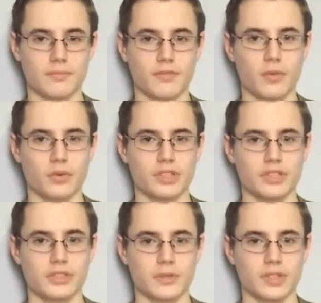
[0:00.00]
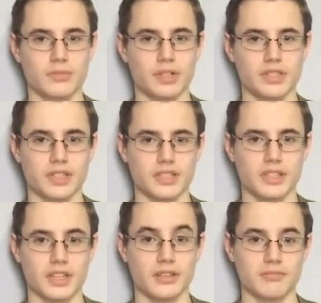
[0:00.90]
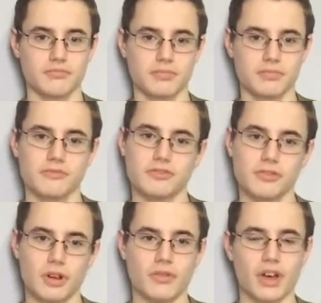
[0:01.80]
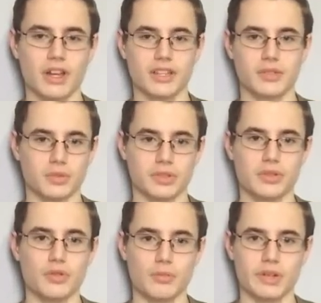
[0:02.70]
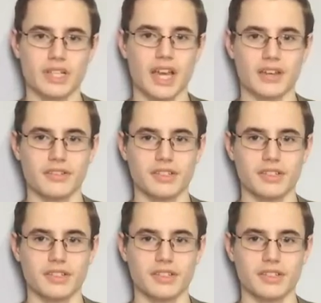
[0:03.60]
462 express engine, and quite rightly this one's called Britannia.